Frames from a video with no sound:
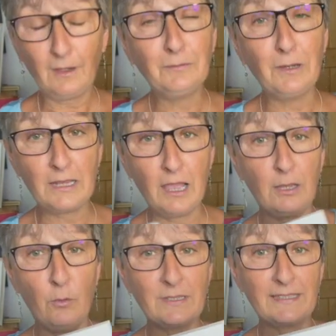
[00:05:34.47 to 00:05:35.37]
I
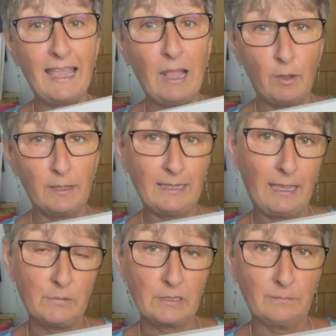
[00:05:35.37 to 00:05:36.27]
go on to say how I
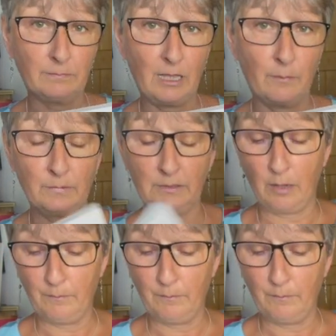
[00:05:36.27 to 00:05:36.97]
came to come